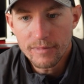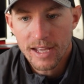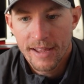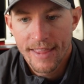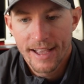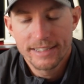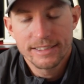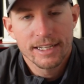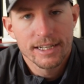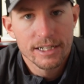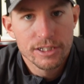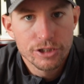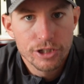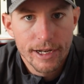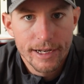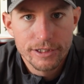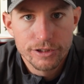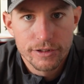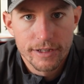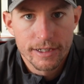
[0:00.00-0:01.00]
that's going to
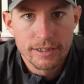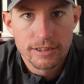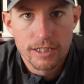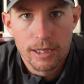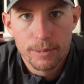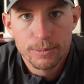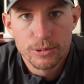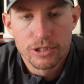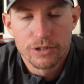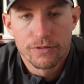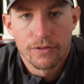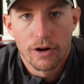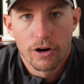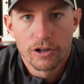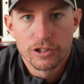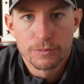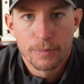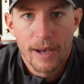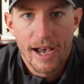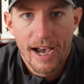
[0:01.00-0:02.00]
change things up as far
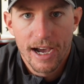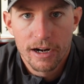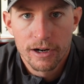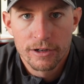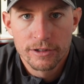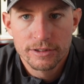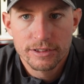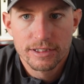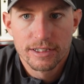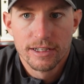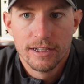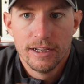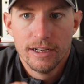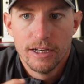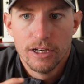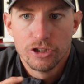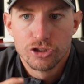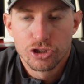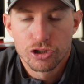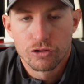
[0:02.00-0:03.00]
as patterns,
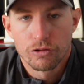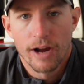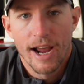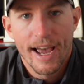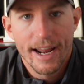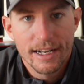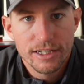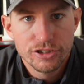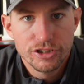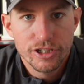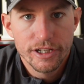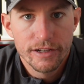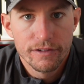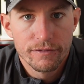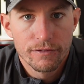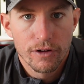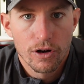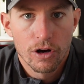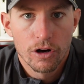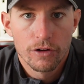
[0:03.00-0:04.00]
strategy
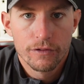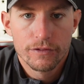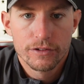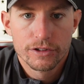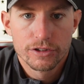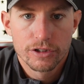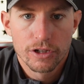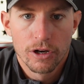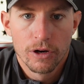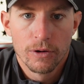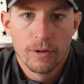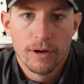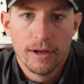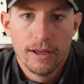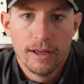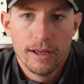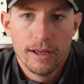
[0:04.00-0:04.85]
involved. So,